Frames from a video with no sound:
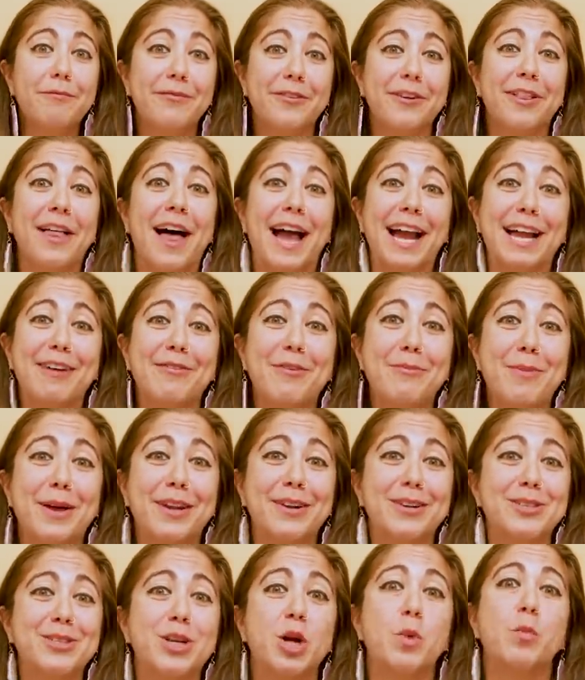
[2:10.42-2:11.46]
for lack of a
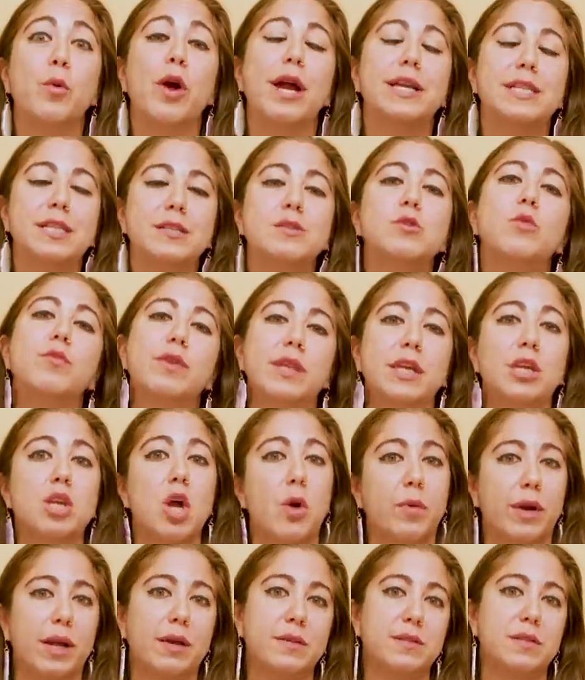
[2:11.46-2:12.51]
better term, where I just don't really know
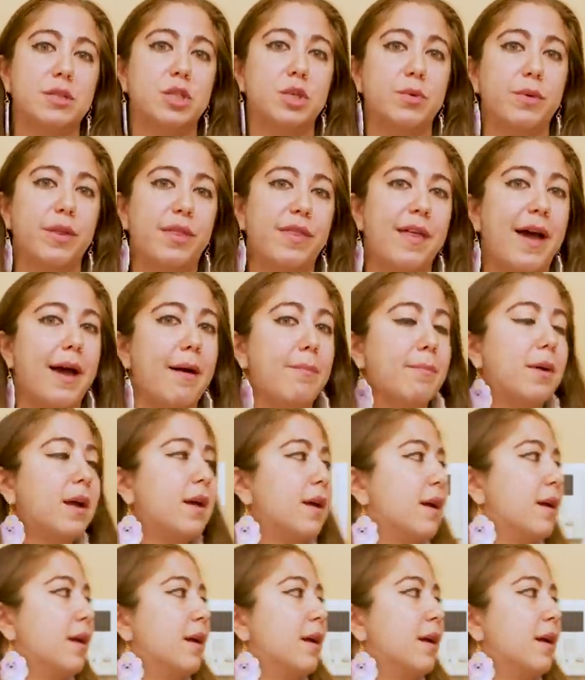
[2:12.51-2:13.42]
what else to do with them.